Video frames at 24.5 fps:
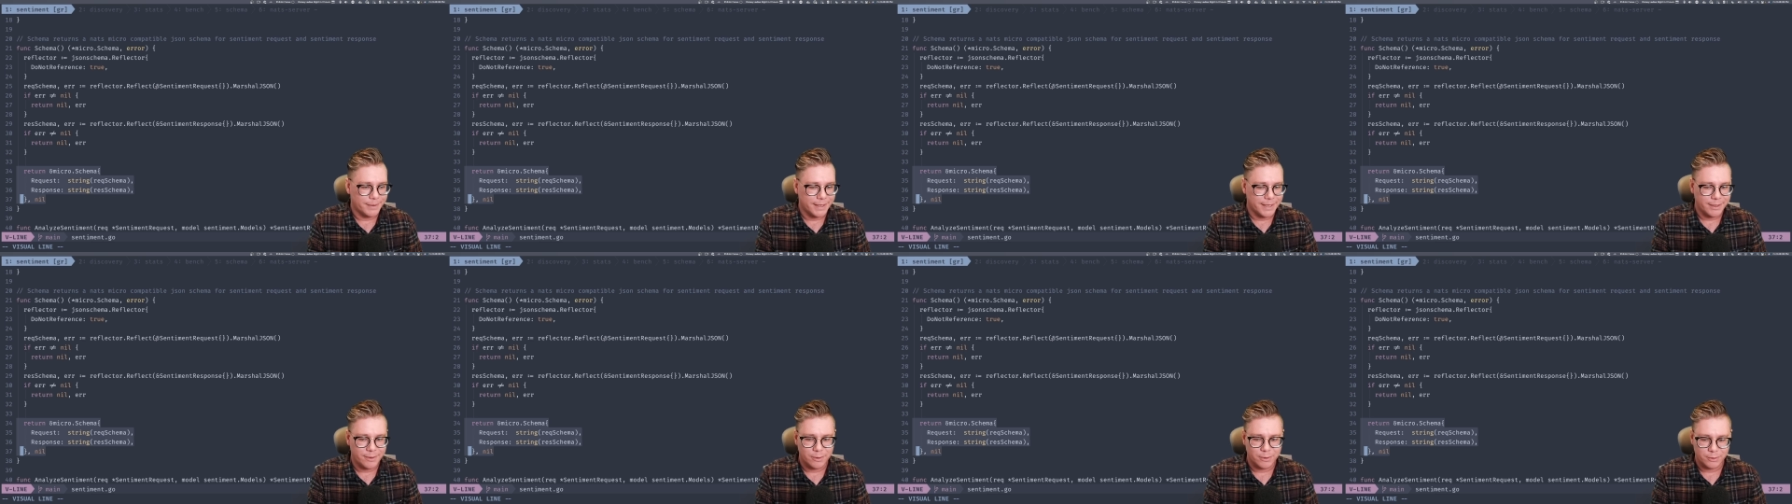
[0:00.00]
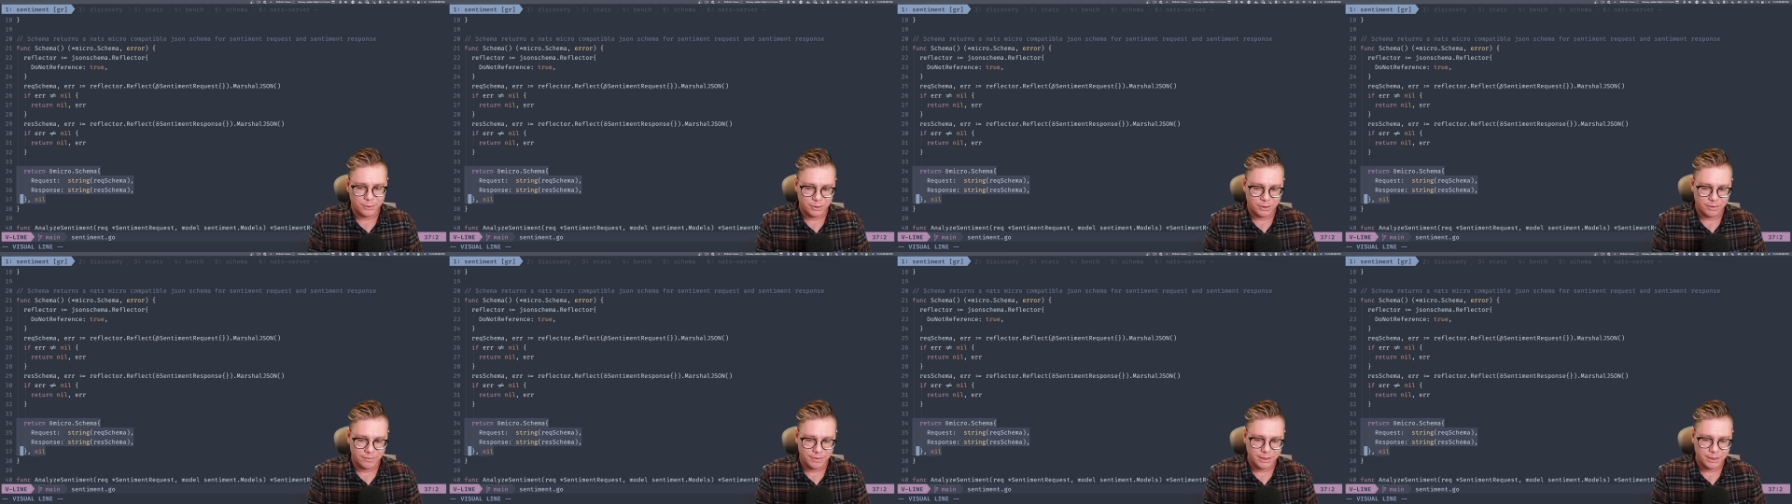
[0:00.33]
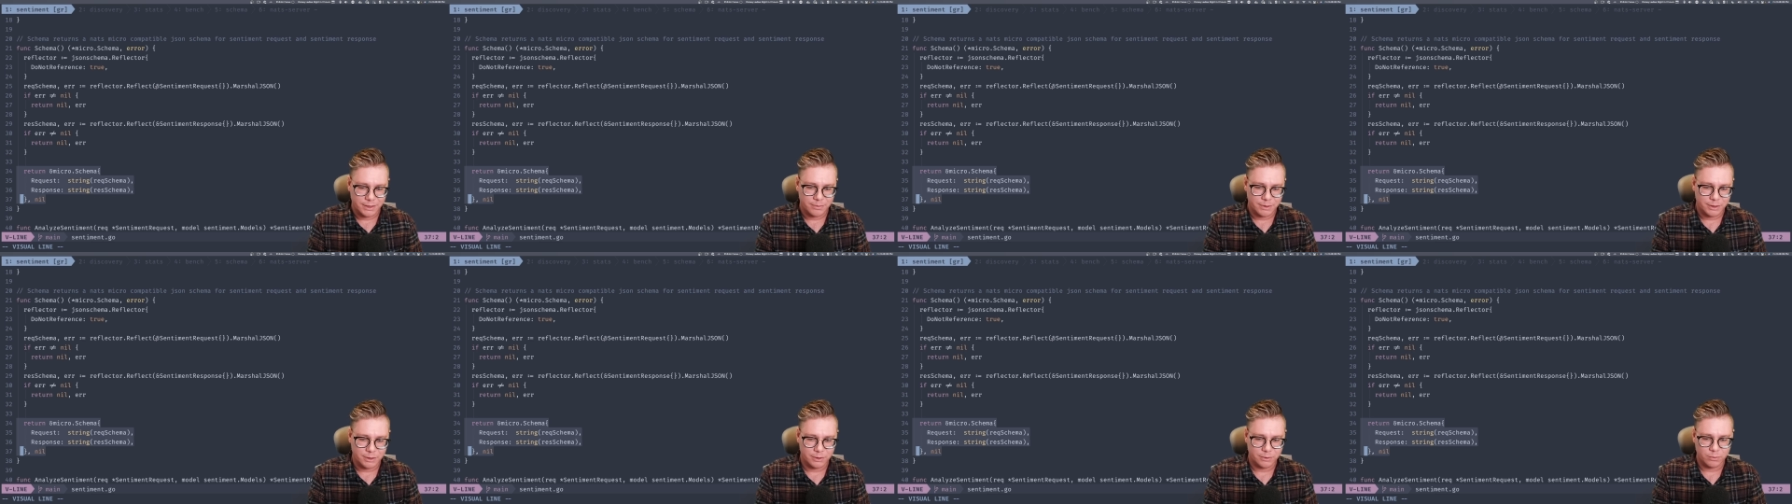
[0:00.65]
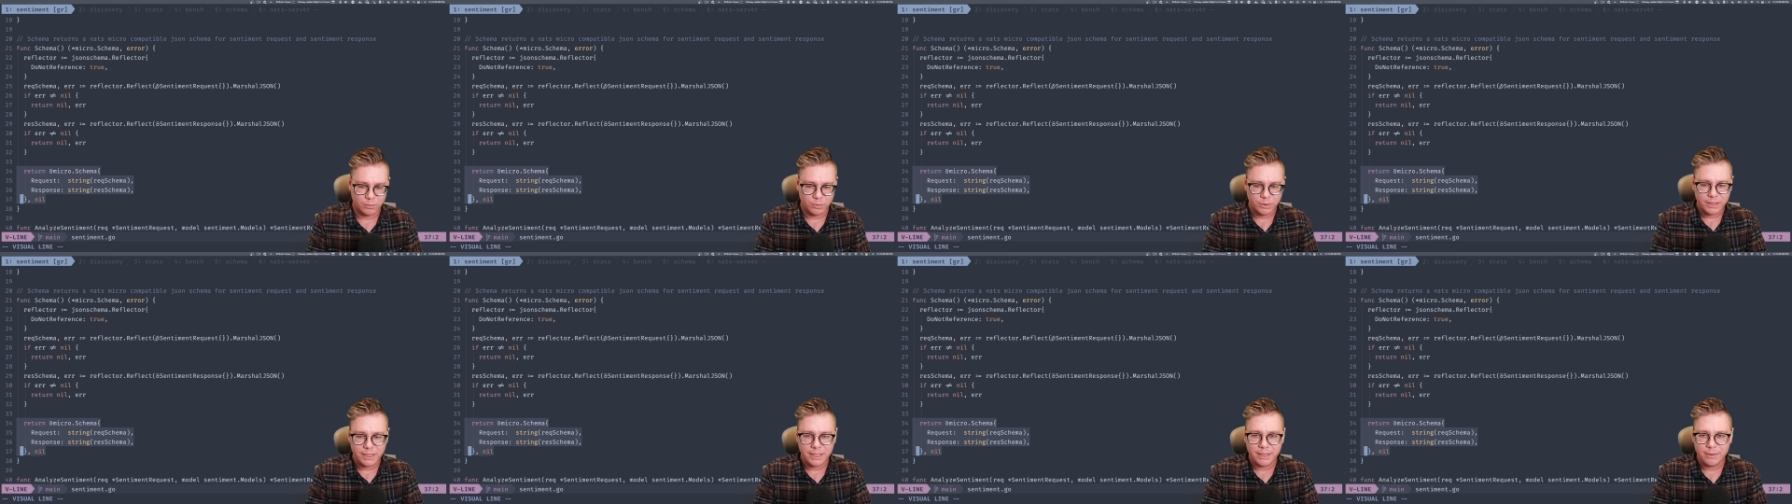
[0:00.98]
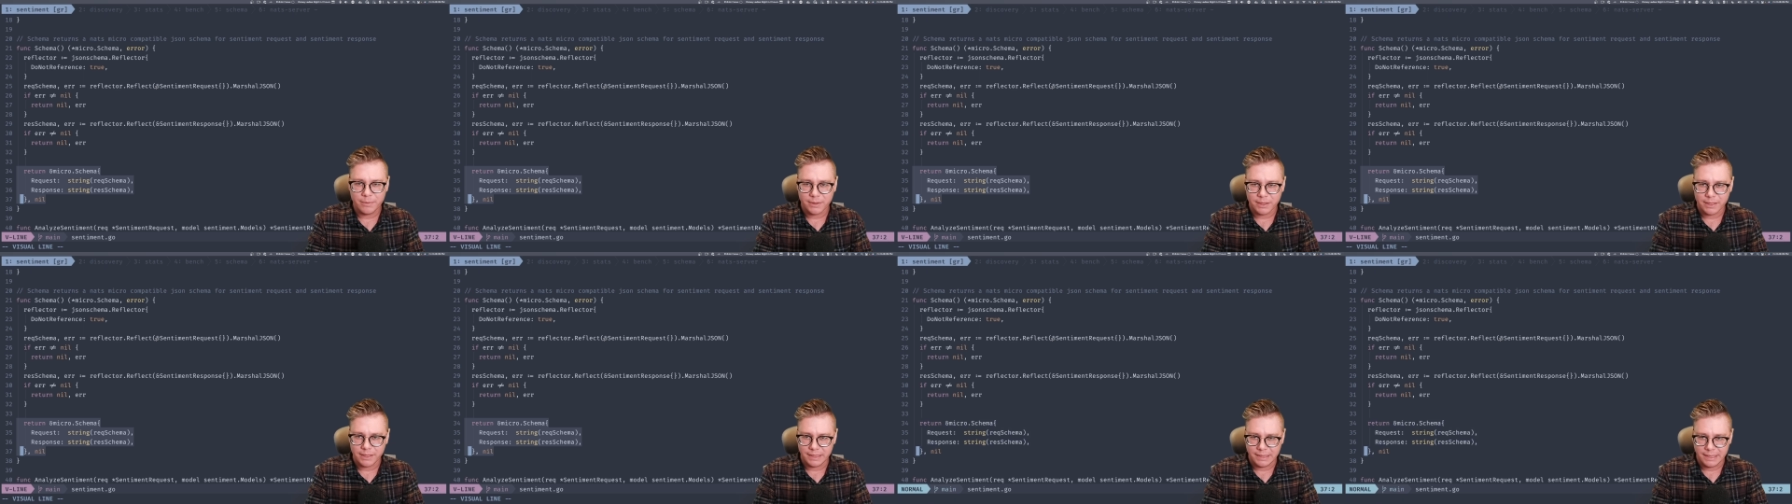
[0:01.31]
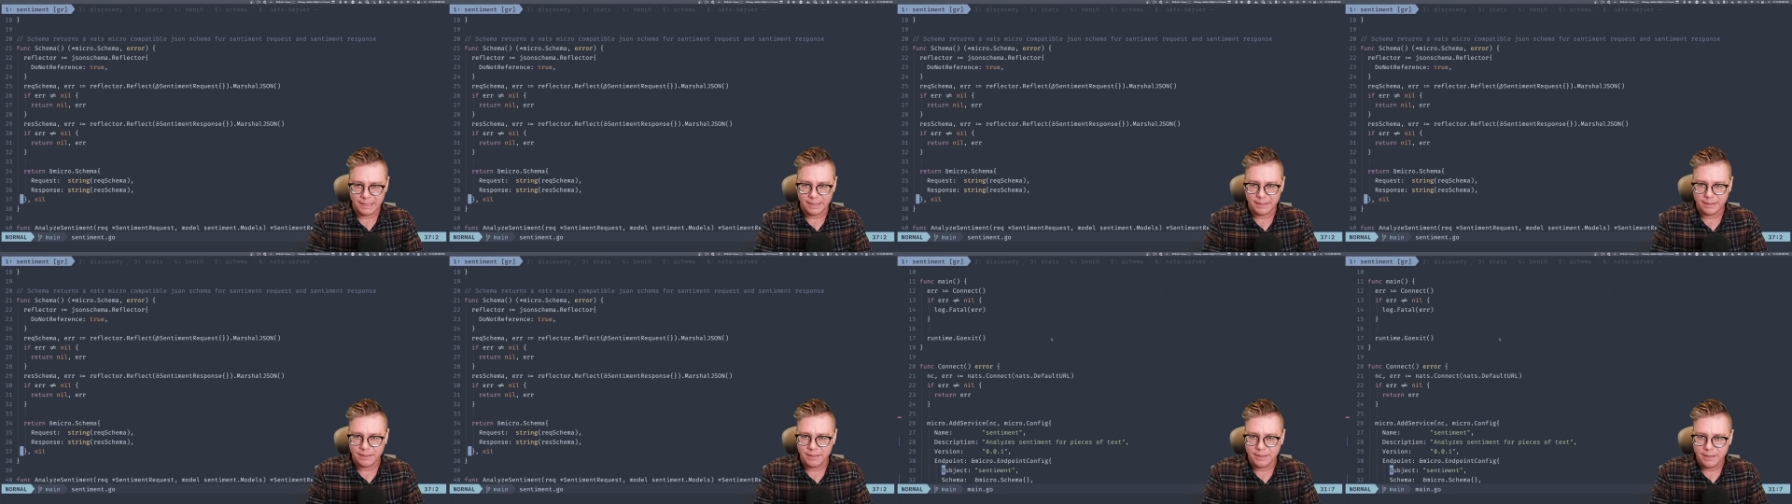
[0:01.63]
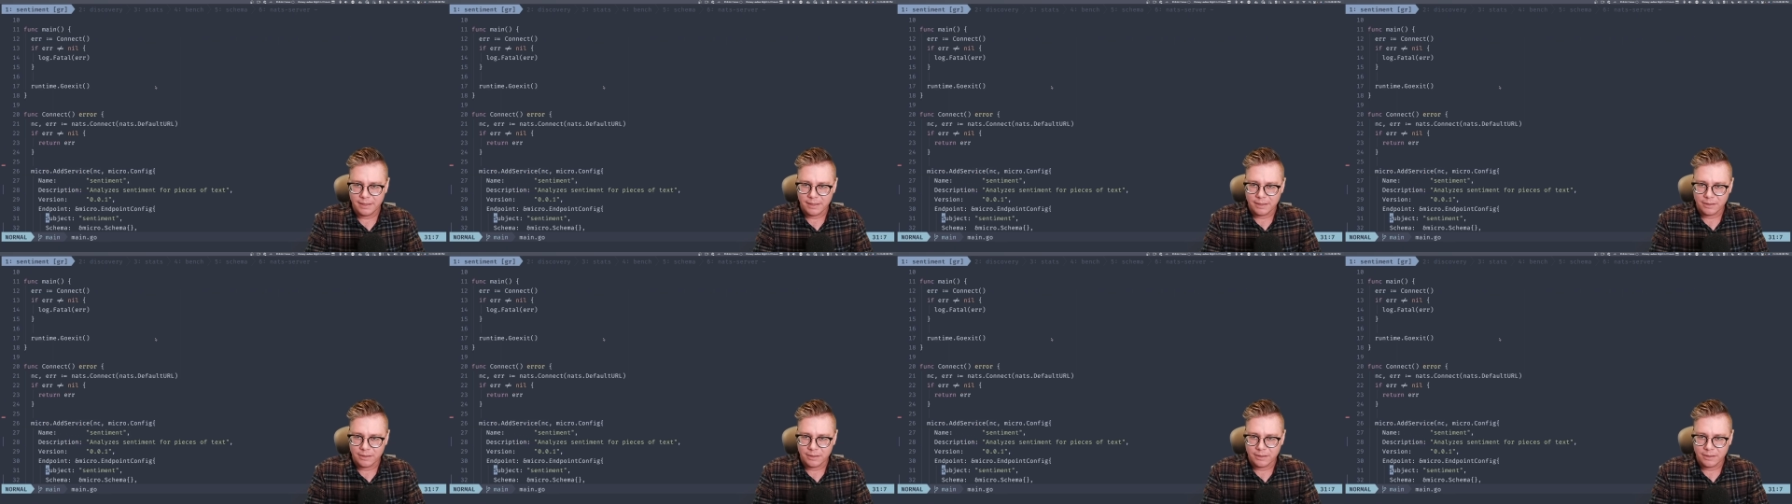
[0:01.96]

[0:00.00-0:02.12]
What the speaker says: microservice, which is really, really neat.